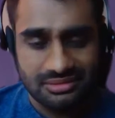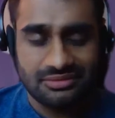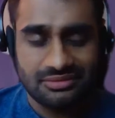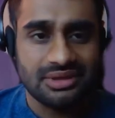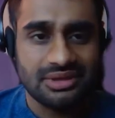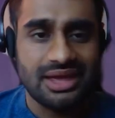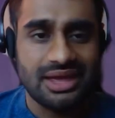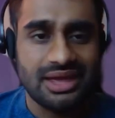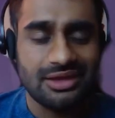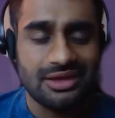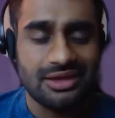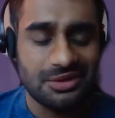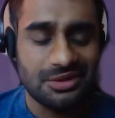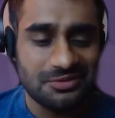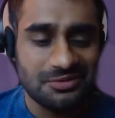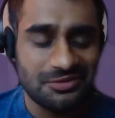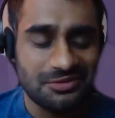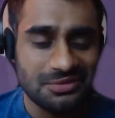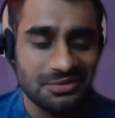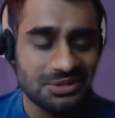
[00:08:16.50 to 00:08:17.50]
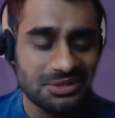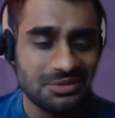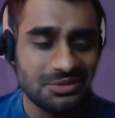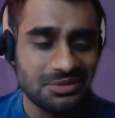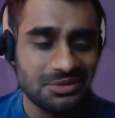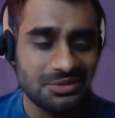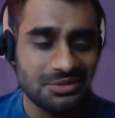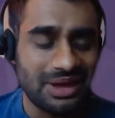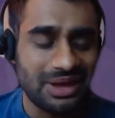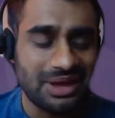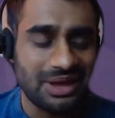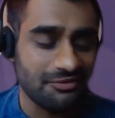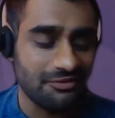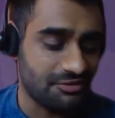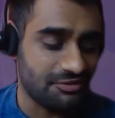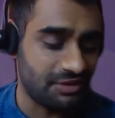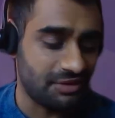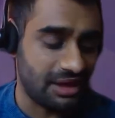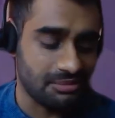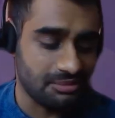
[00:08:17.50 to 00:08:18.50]
if you if you do have a
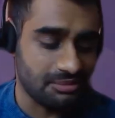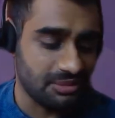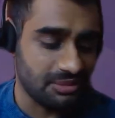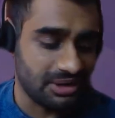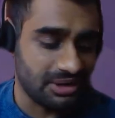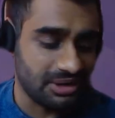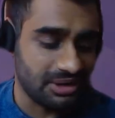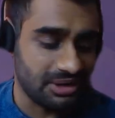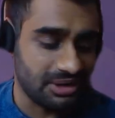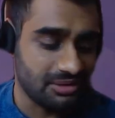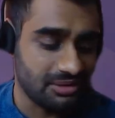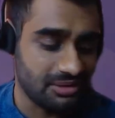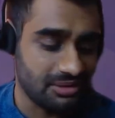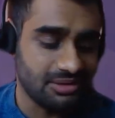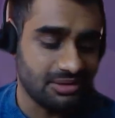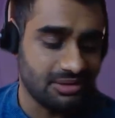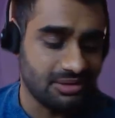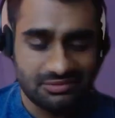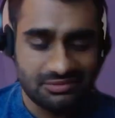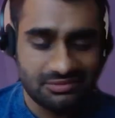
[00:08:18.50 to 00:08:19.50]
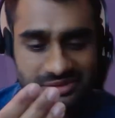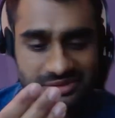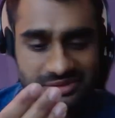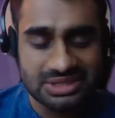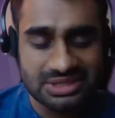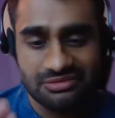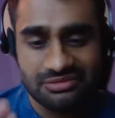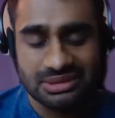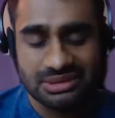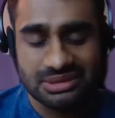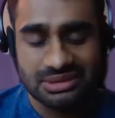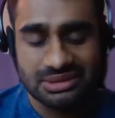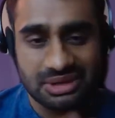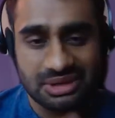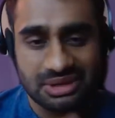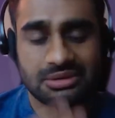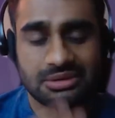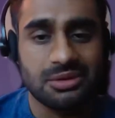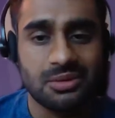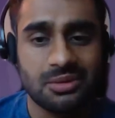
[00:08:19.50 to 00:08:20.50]
family, you know, if you do see it from somebody you know,
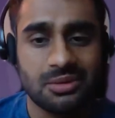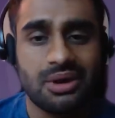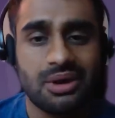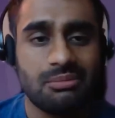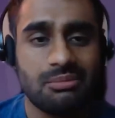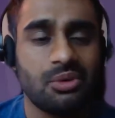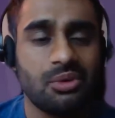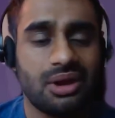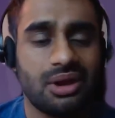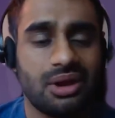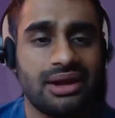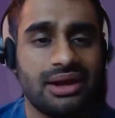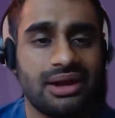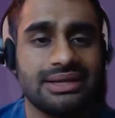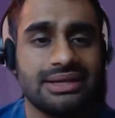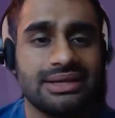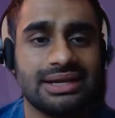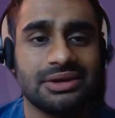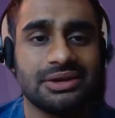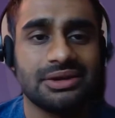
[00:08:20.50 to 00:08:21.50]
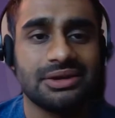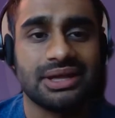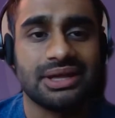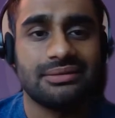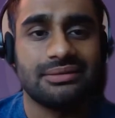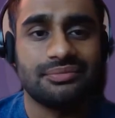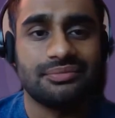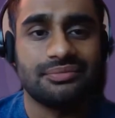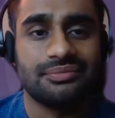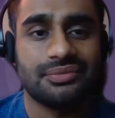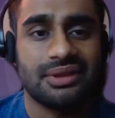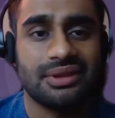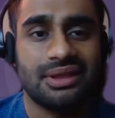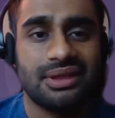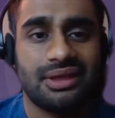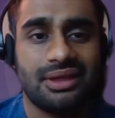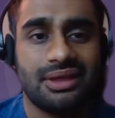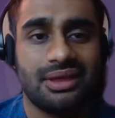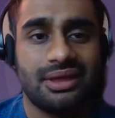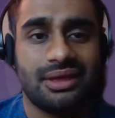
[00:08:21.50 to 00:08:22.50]
you are more likely to click on it.
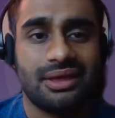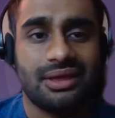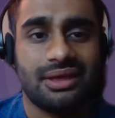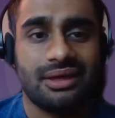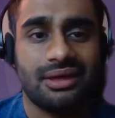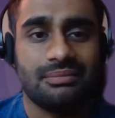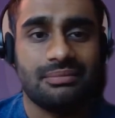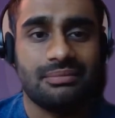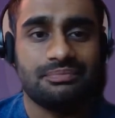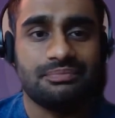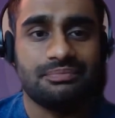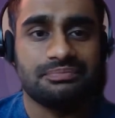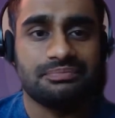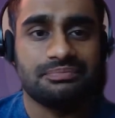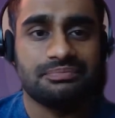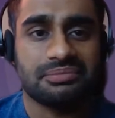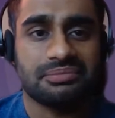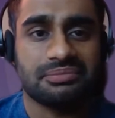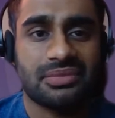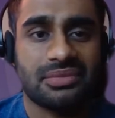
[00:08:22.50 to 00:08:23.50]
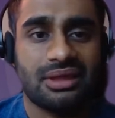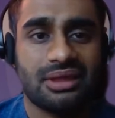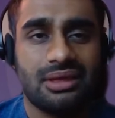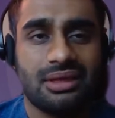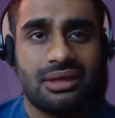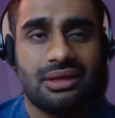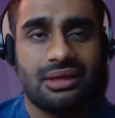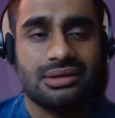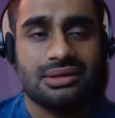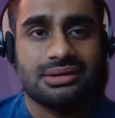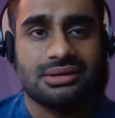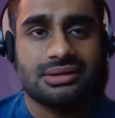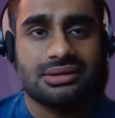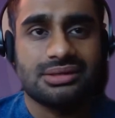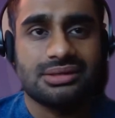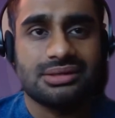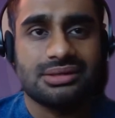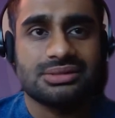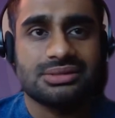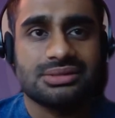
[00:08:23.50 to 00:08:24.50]
Um,
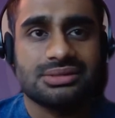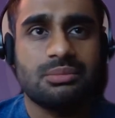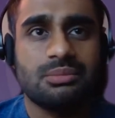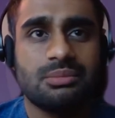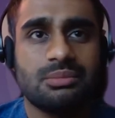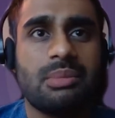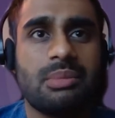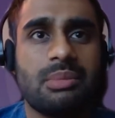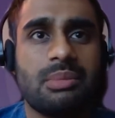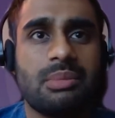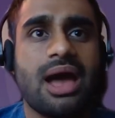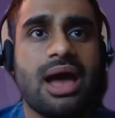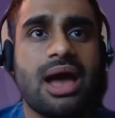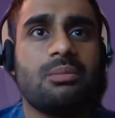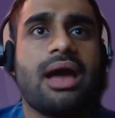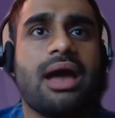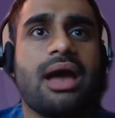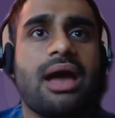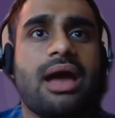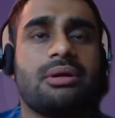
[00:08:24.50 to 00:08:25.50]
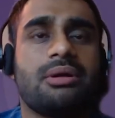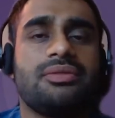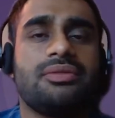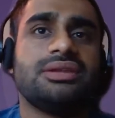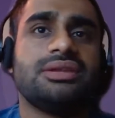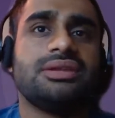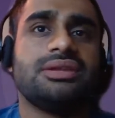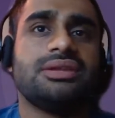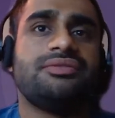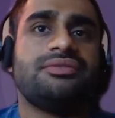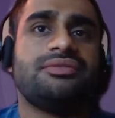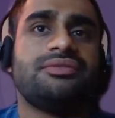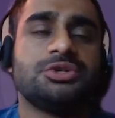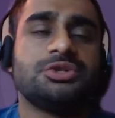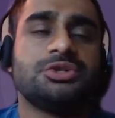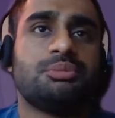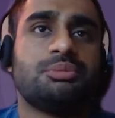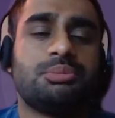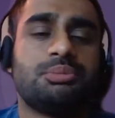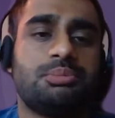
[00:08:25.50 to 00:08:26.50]
so how how can the individual
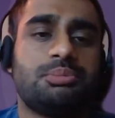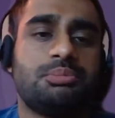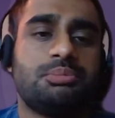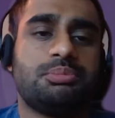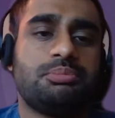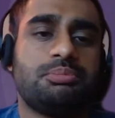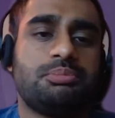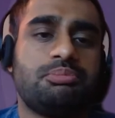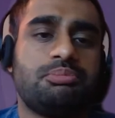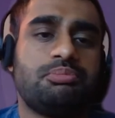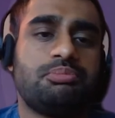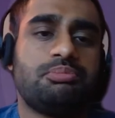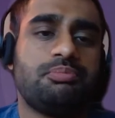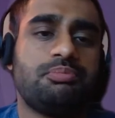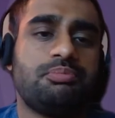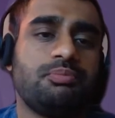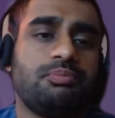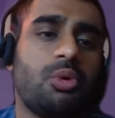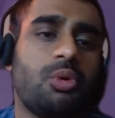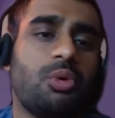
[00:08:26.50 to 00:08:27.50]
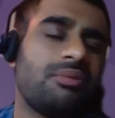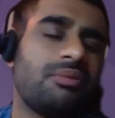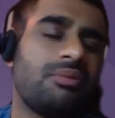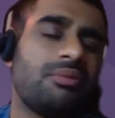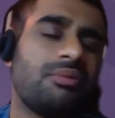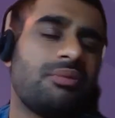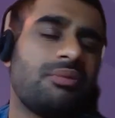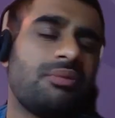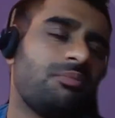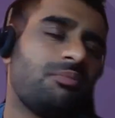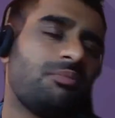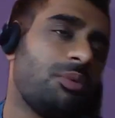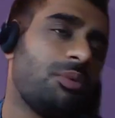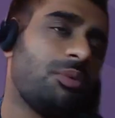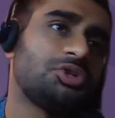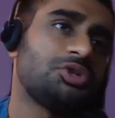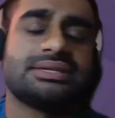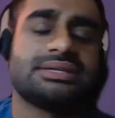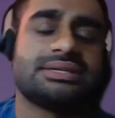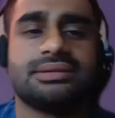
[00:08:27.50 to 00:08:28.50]
what what tricks
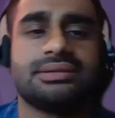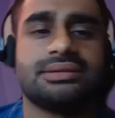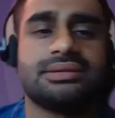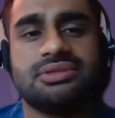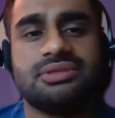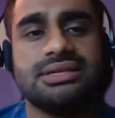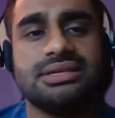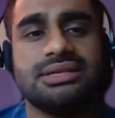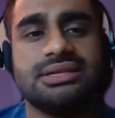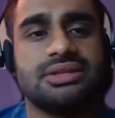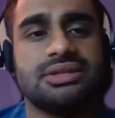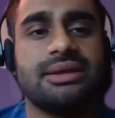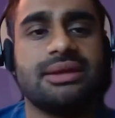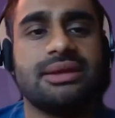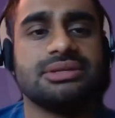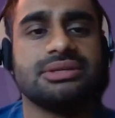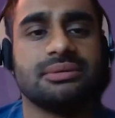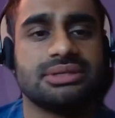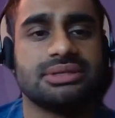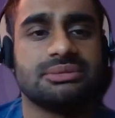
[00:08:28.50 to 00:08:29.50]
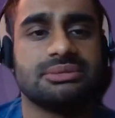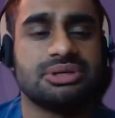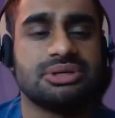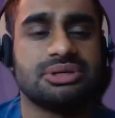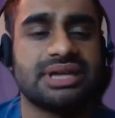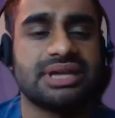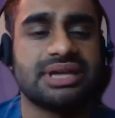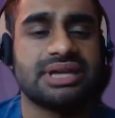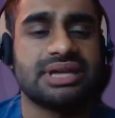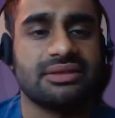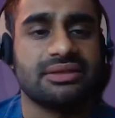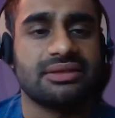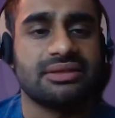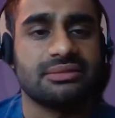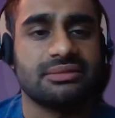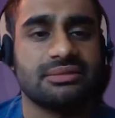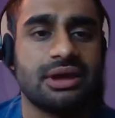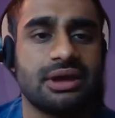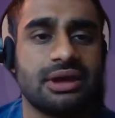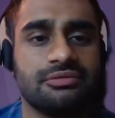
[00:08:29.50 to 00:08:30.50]
and things could they be doing to protect
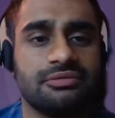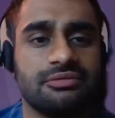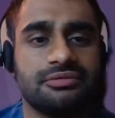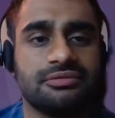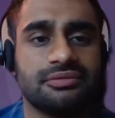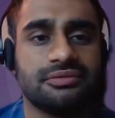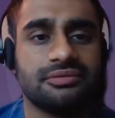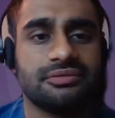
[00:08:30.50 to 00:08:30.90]
themselves then?